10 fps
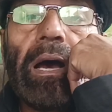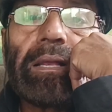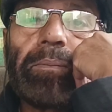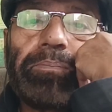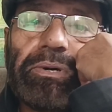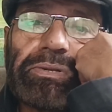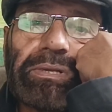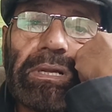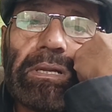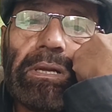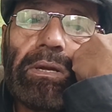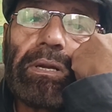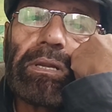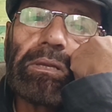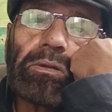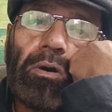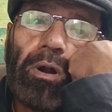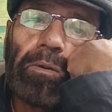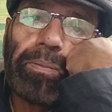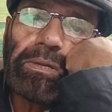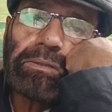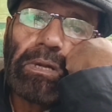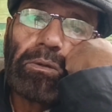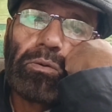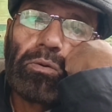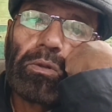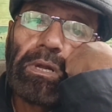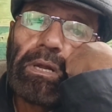As a person, it is called personal goal.